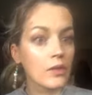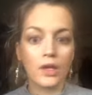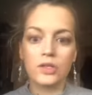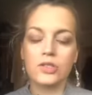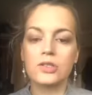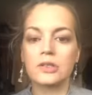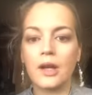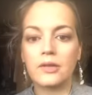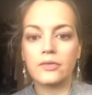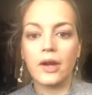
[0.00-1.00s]
just to
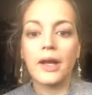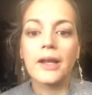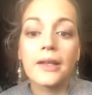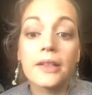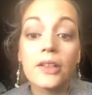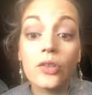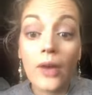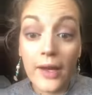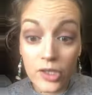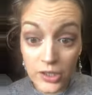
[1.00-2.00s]
kind of highlight that you
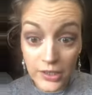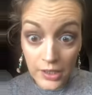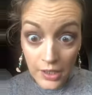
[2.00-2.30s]
actually